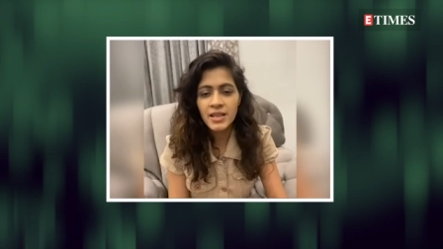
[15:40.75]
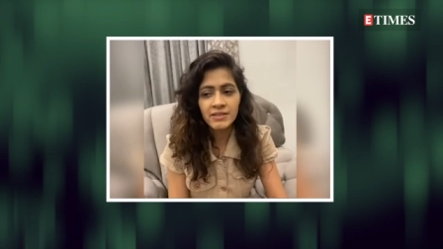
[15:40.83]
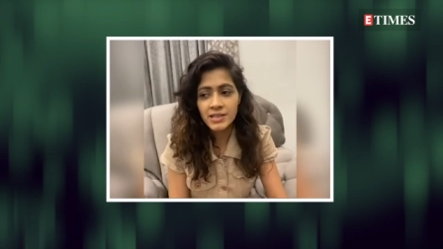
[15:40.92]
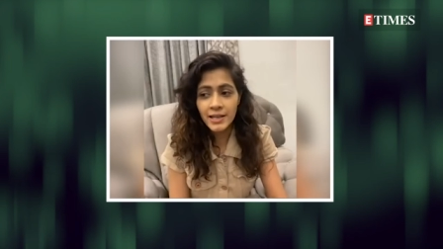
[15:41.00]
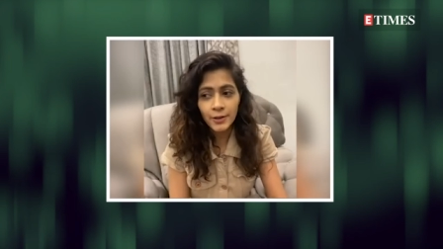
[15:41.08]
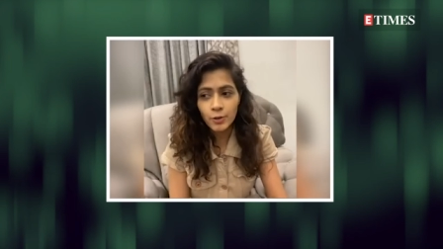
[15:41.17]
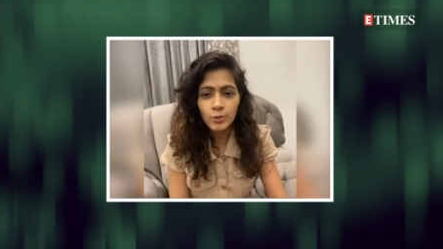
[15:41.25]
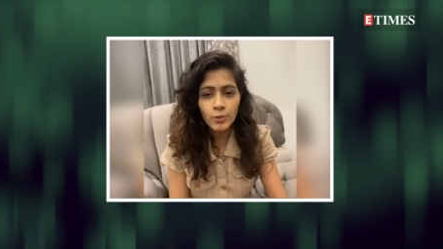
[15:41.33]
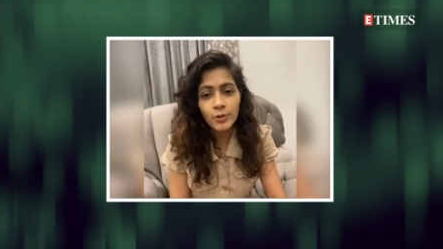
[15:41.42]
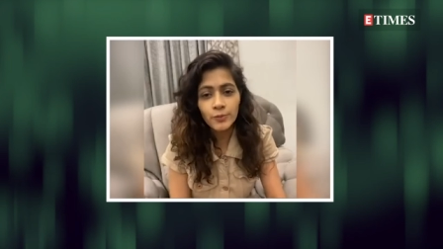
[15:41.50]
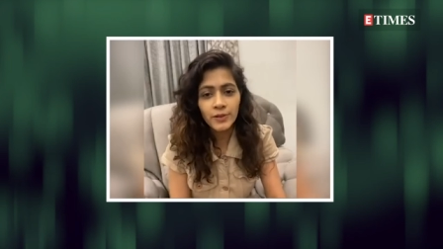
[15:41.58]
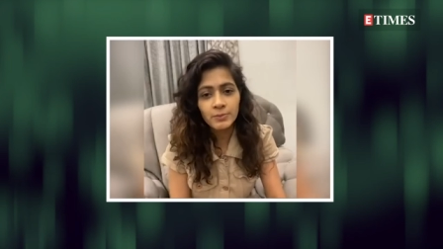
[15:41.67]
I was like, no,
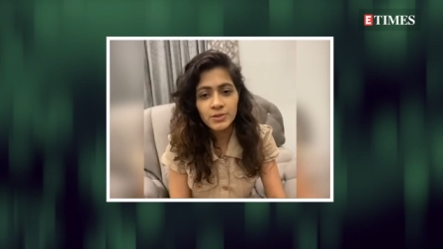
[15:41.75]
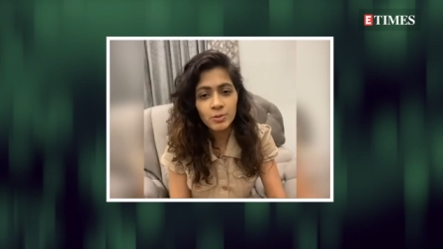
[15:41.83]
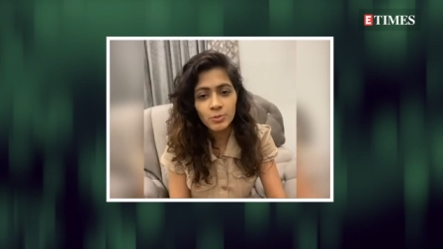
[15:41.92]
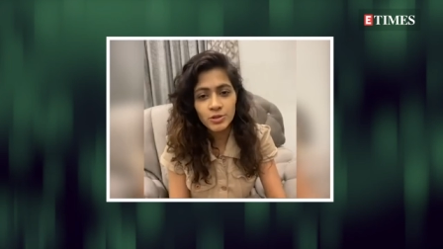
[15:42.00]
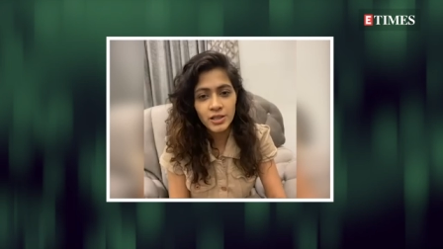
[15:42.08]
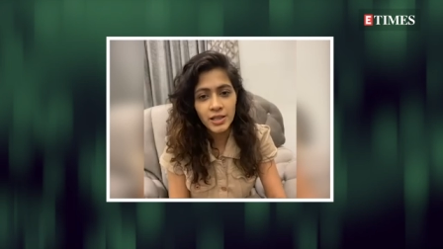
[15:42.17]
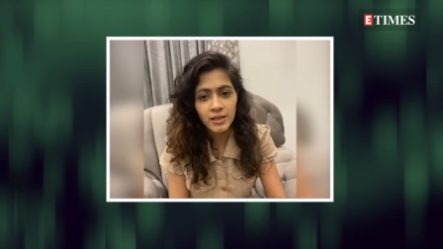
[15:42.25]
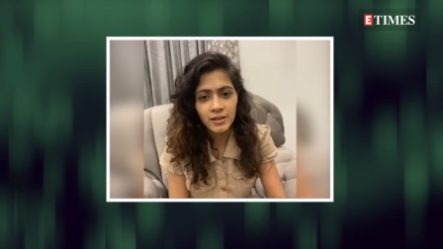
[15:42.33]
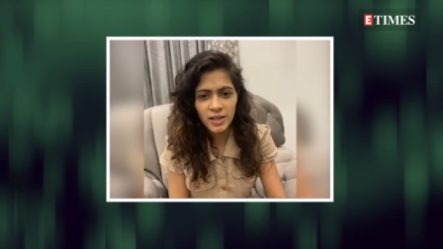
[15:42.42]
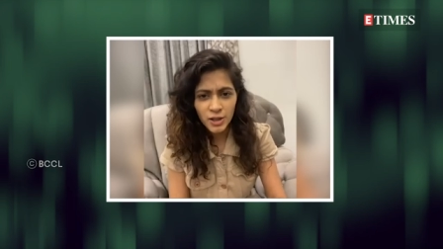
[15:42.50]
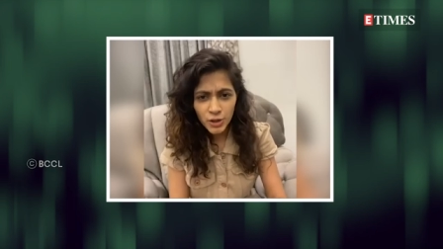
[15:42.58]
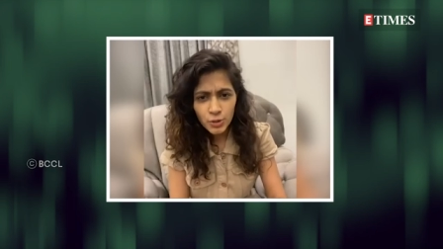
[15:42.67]
films to mujhe nahi
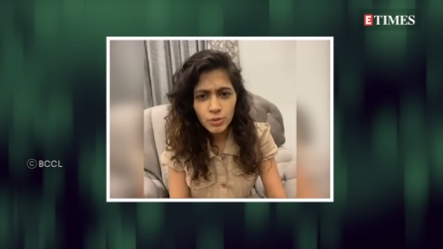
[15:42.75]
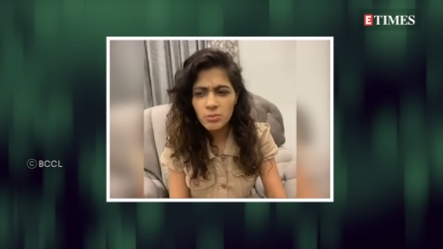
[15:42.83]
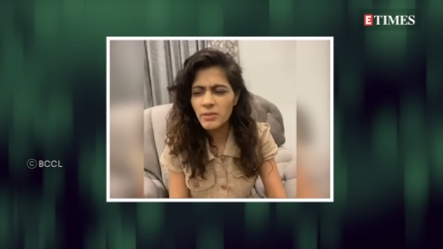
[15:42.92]
karni. Kyun?